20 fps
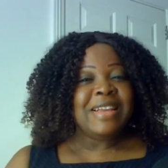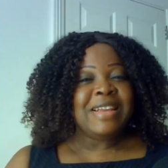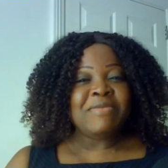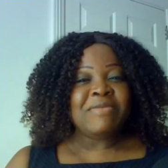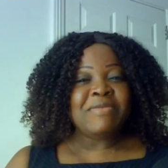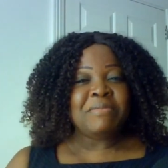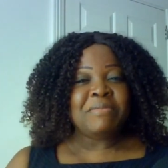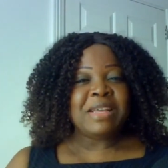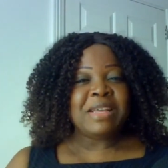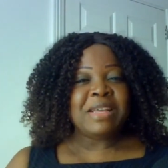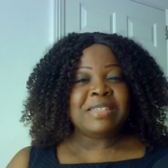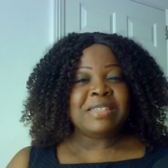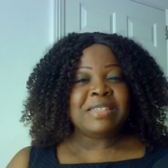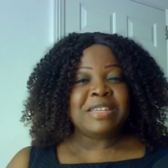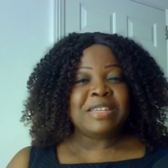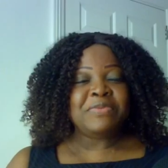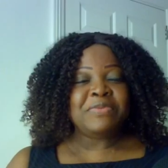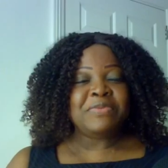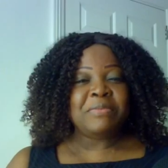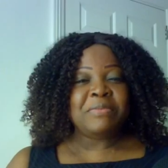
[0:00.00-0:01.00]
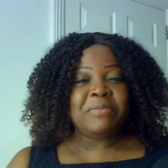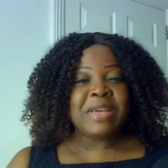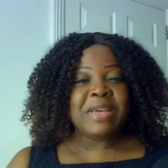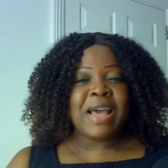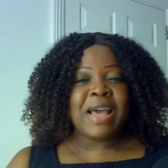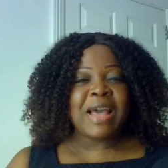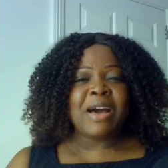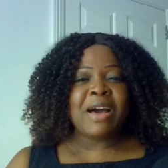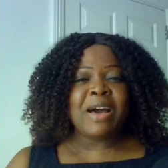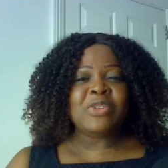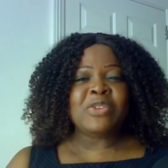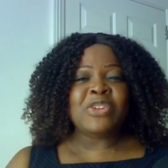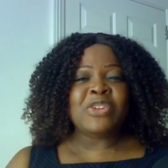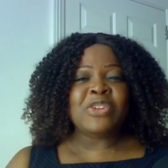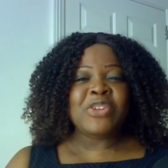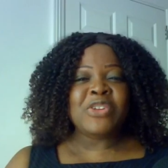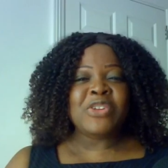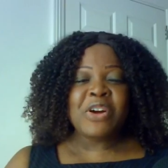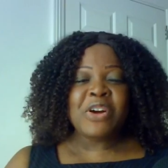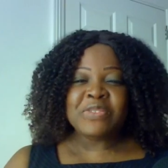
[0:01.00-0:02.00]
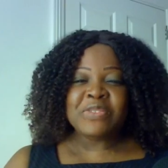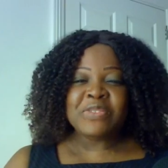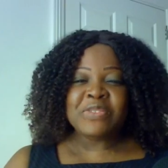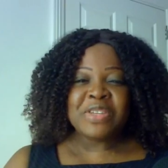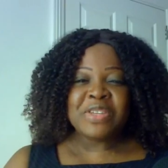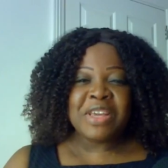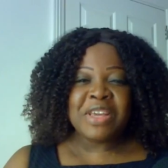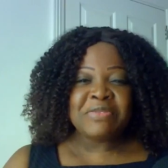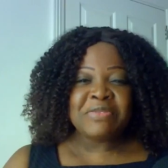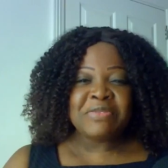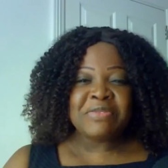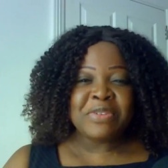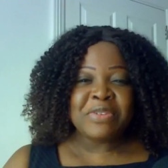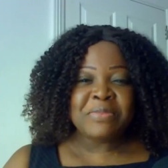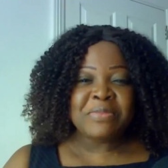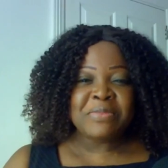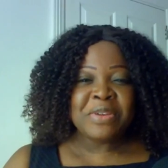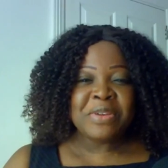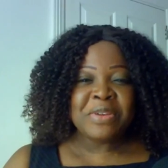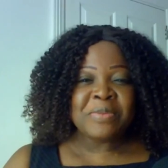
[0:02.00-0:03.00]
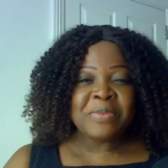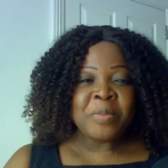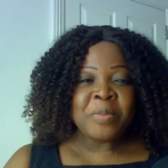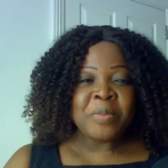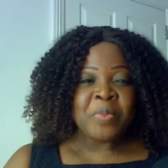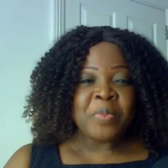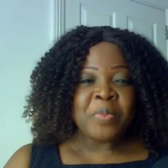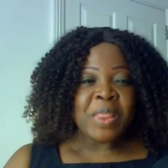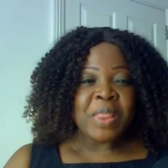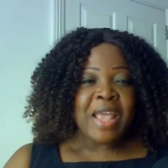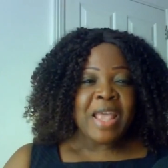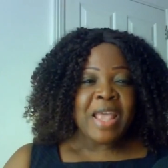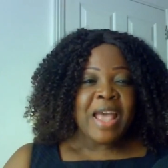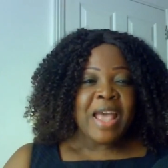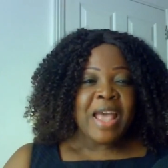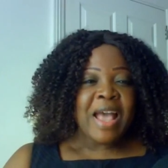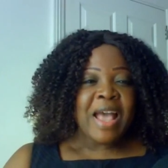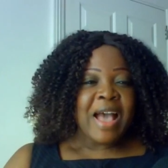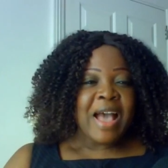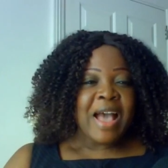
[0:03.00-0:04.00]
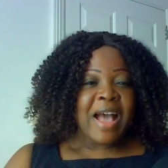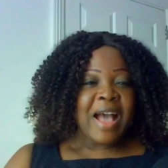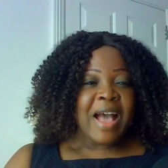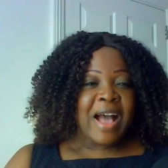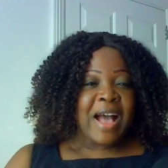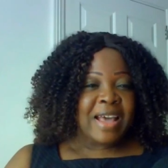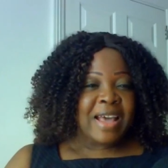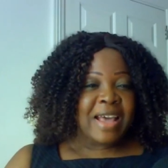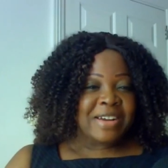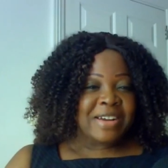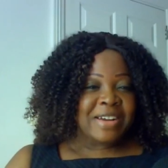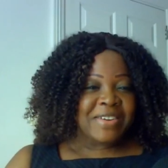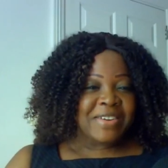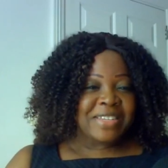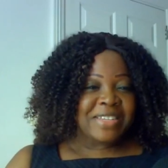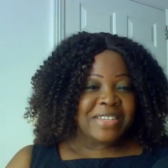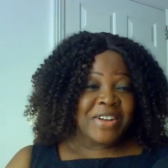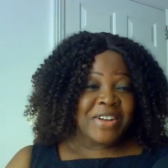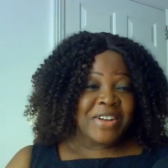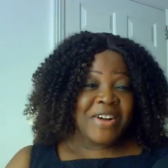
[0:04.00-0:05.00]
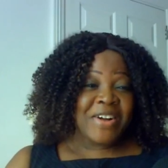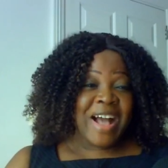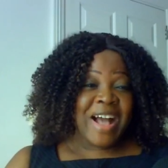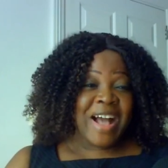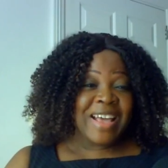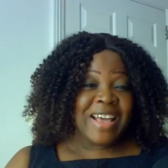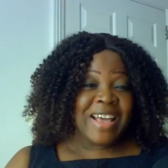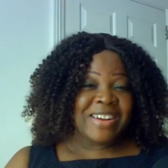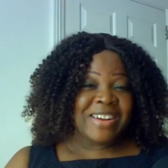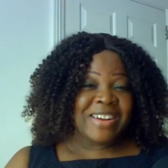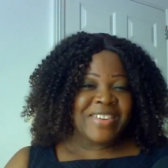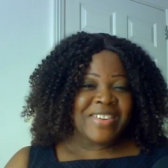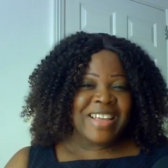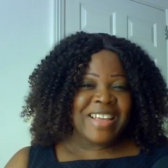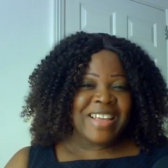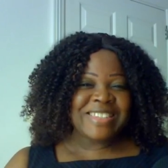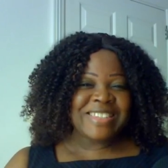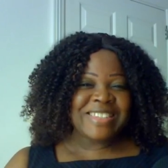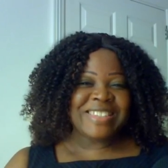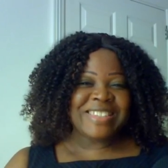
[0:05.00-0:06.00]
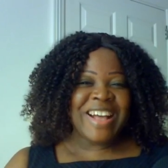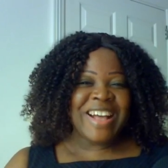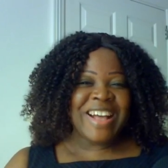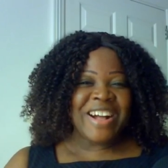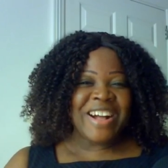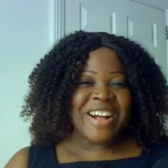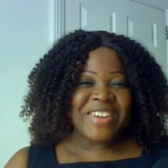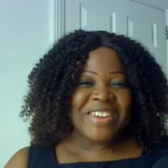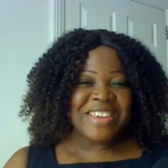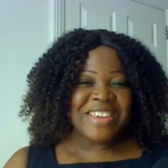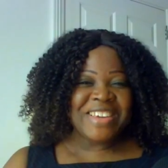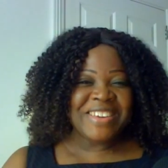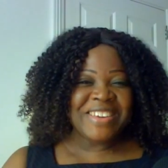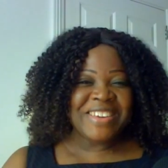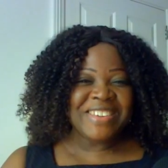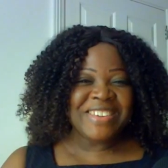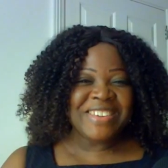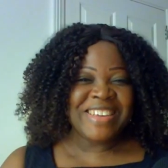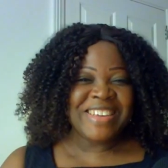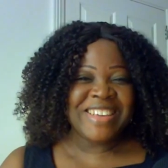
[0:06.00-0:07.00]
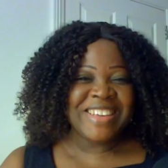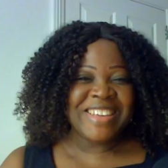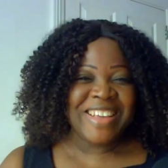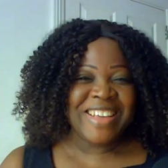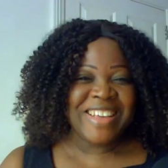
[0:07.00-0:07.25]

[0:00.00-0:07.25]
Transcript: leave a message for me. I would love to hear from you. Hi, Grace. Oh, hi, Grace. How are you?